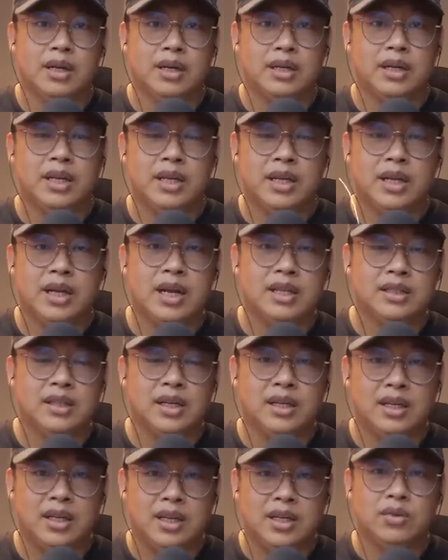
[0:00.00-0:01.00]
Ting as a
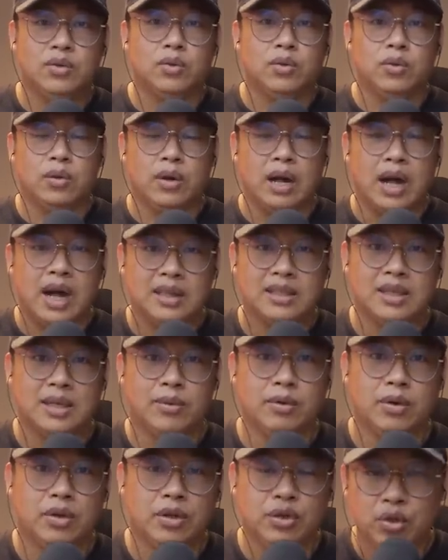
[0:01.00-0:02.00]
tisu, as a one,